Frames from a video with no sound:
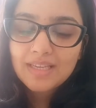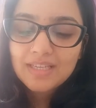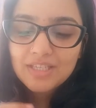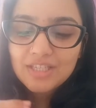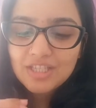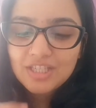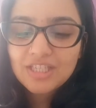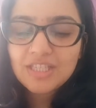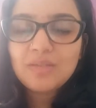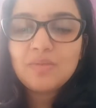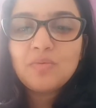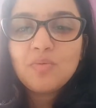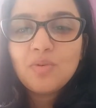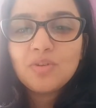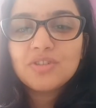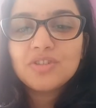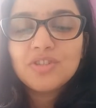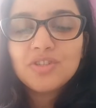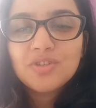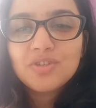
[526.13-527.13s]
She
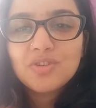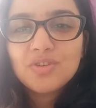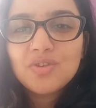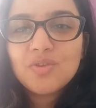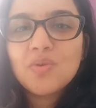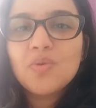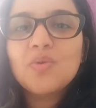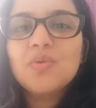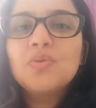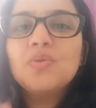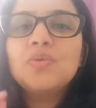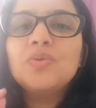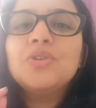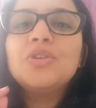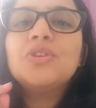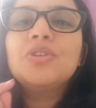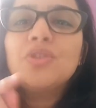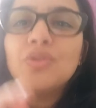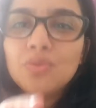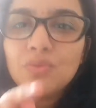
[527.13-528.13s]
wants you to know who
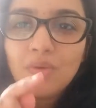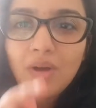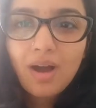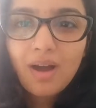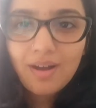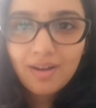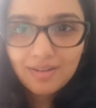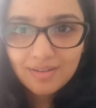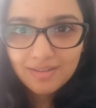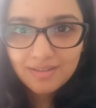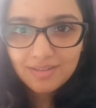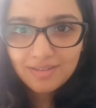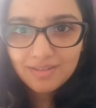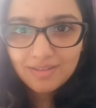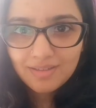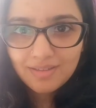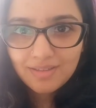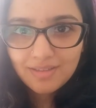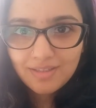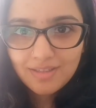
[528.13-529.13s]
you are.
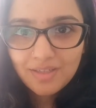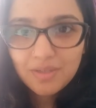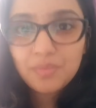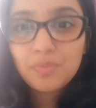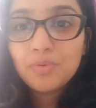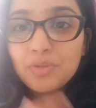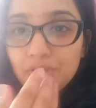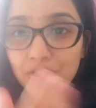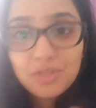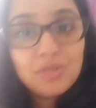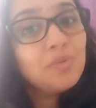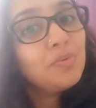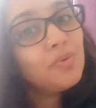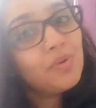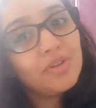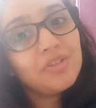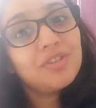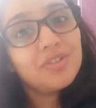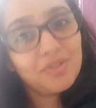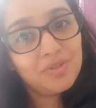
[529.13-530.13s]
Would you
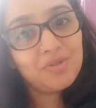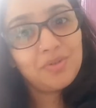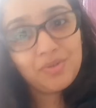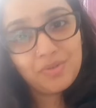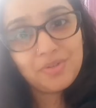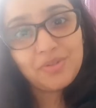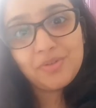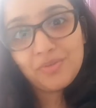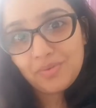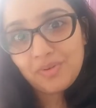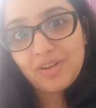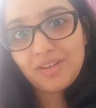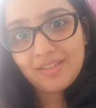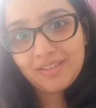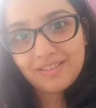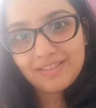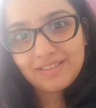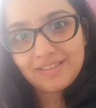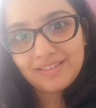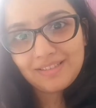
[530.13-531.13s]
want to know who you
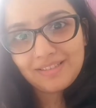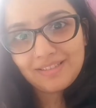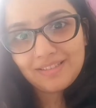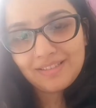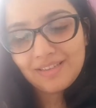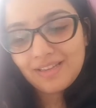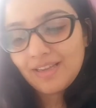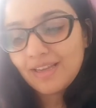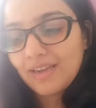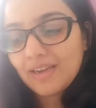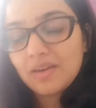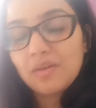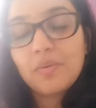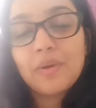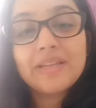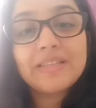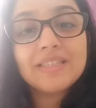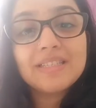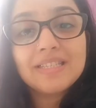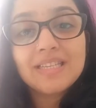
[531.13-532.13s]
are?
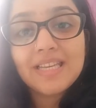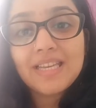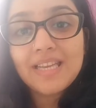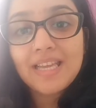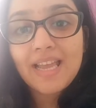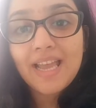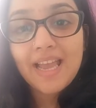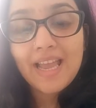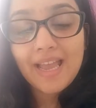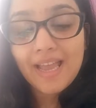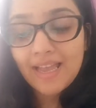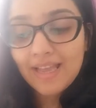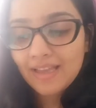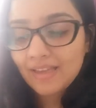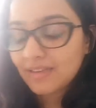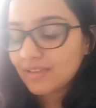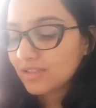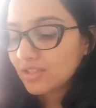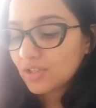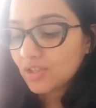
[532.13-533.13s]
Thursday
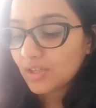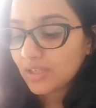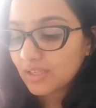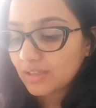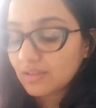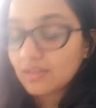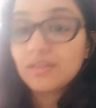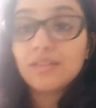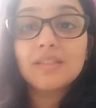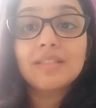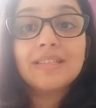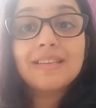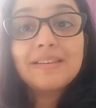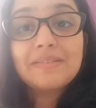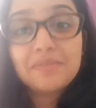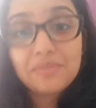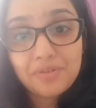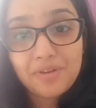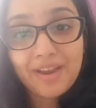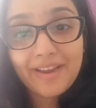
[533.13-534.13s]

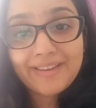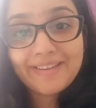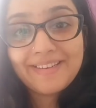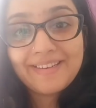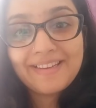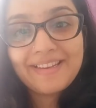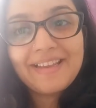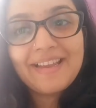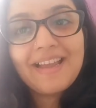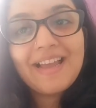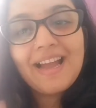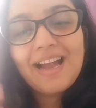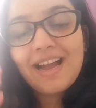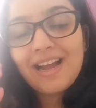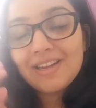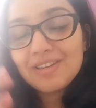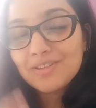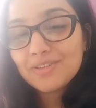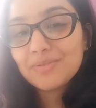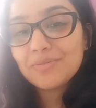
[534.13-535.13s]
and Friday
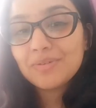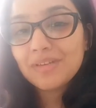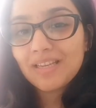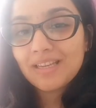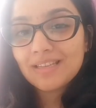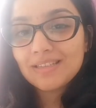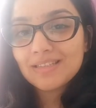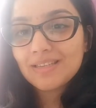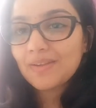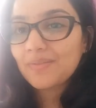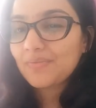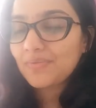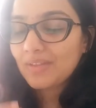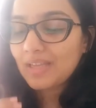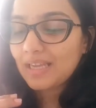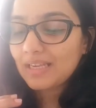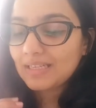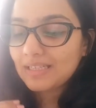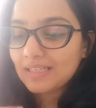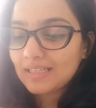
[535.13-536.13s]
are 2 days
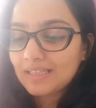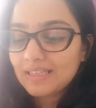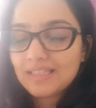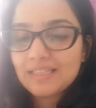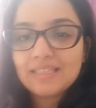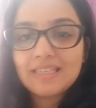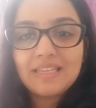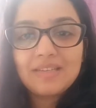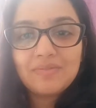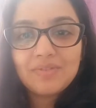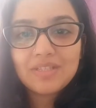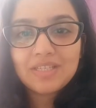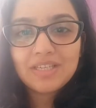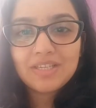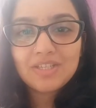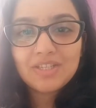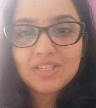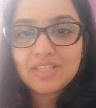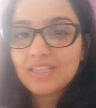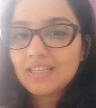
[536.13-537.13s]
that this
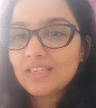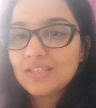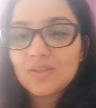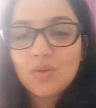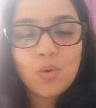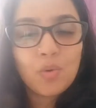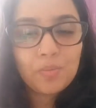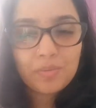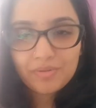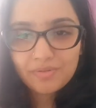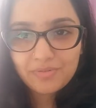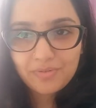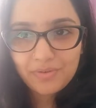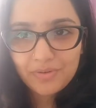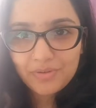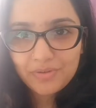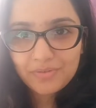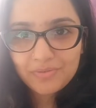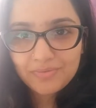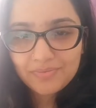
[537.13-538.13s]
invitation is open for
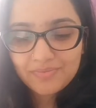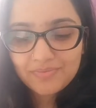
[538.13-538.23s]
you.